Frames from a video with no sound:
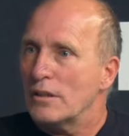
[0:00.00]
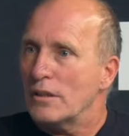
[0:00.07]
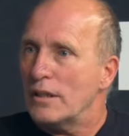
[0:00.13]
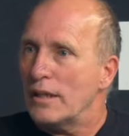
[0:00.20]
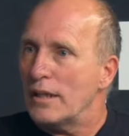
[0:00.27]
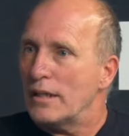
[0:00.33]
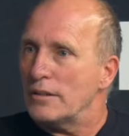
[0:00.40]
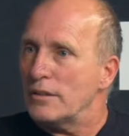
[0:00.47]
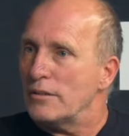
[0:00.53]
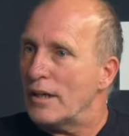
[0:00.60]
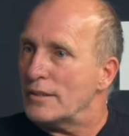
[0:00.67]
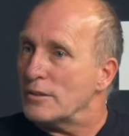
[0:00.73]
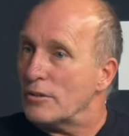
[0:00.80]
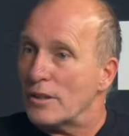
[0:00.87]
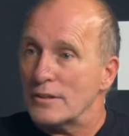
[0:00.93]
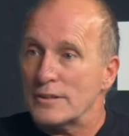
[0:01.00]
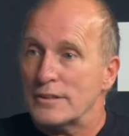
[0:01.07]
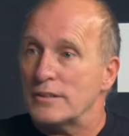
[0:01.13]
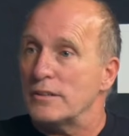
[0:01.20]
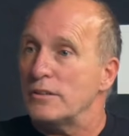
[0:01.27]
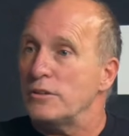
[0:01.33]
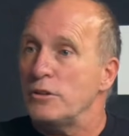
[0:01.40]
And I told her, I
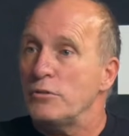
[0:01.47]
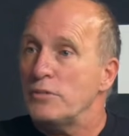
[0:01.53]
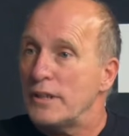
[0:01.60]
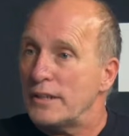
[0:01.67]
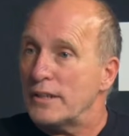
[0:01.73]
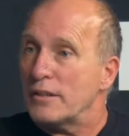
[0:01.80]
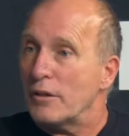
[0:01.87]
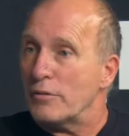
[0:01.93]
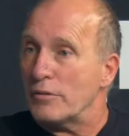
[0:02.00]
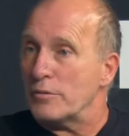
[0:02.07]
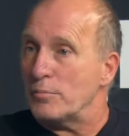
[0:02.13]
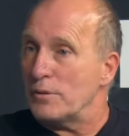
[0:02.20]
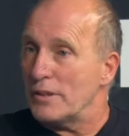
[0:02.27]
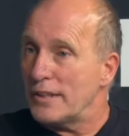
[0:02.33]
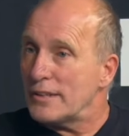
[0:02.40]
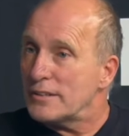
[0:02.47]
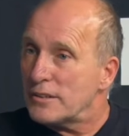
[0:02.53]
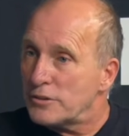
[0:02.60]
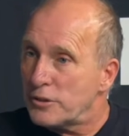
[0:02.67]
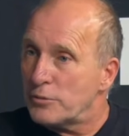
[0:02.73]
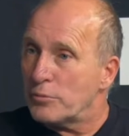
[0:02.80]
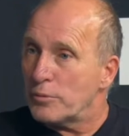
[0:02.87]
said, did you need to go to the police?
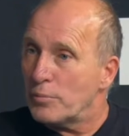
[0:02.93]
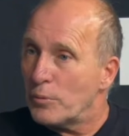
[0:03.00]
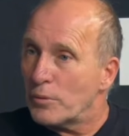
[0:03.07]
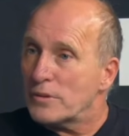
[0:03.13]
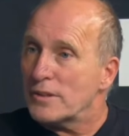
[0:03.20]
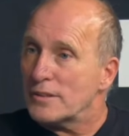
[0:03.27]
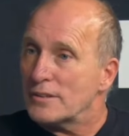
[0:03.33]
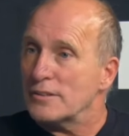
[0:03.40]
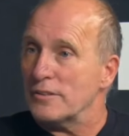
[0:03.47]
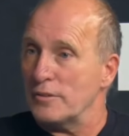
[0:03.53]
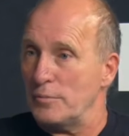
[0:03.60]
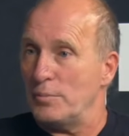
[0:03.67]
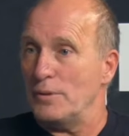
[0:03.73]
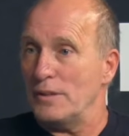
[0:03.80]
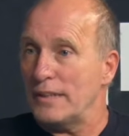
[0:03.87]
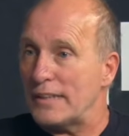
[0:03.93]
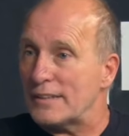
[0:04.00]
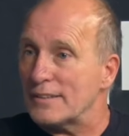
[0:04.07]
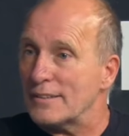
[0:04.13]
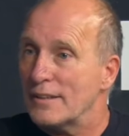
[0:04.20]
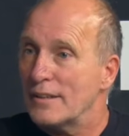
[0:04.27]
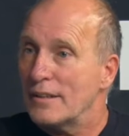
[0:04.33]
Did you report this to the
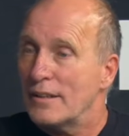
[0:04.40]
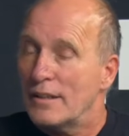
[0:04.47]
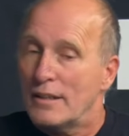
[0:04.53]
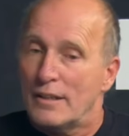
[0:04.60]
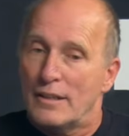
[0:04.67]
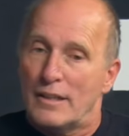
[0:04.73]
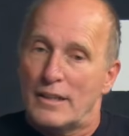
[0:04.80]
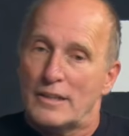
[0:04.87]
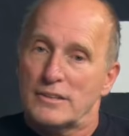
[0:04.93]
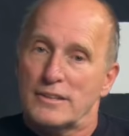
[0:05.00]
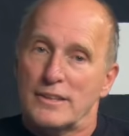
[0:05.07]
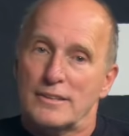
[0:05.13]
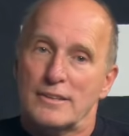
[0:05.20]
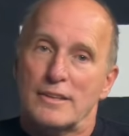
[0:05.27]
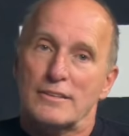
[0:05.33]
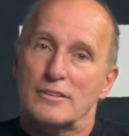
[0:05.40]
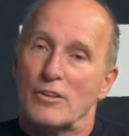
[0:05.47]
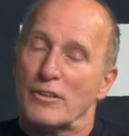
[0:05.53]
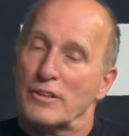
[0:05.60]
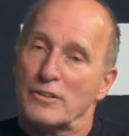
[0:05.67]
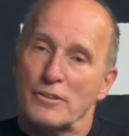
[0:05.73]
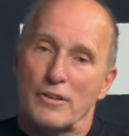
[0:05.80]
police? And she
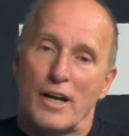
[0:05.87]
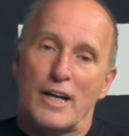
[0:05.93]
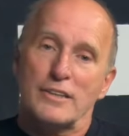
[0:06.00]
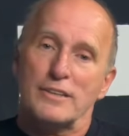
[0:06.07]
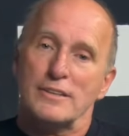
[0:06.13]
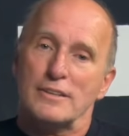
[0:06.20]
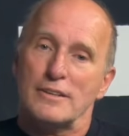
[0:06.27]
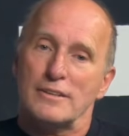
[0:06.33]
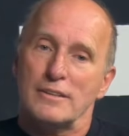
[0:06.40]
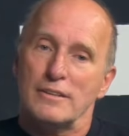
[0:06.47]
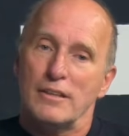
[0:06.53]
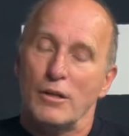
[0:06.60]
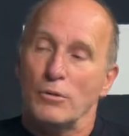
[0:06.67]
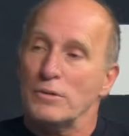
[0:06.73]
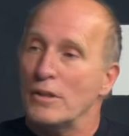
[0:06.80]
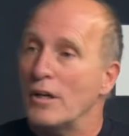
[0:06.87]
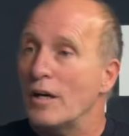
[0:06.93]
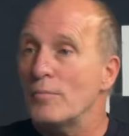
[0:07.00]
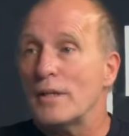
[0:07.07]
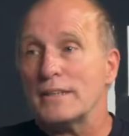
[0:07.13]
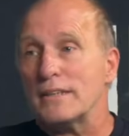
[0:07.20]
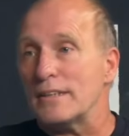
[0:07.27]
started crying. She says, no,
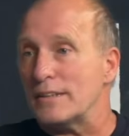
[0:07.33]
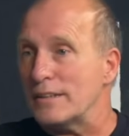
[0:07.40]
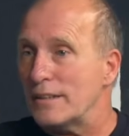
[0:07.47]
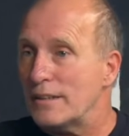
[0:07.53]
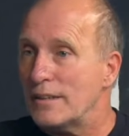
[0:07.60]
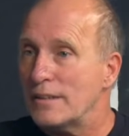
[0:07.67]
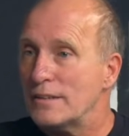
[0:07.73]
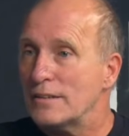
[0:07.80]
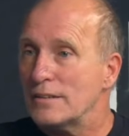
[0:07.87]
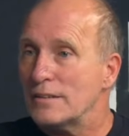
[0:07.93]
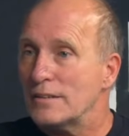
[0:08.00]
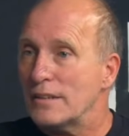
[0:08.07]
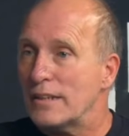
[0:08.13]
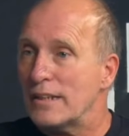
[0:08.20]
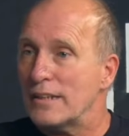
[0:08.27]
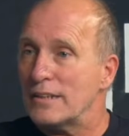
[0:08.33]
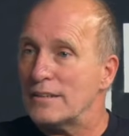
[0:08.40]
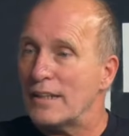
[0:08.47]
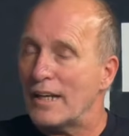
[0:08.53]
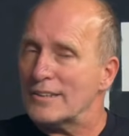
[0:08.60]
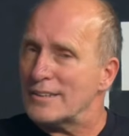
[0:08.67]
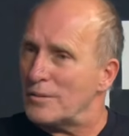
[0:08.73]
Tom, I didn't.
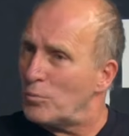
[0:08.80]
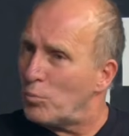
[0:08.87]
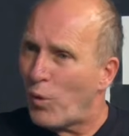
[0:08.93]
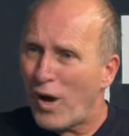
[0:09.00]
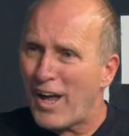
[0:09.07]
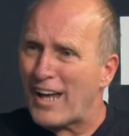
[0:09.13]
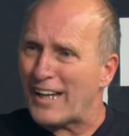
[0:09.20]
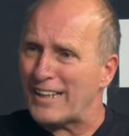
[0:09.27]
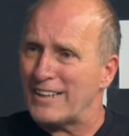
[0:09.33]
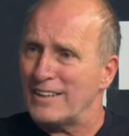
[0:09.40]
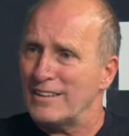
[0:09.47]
And I said, why?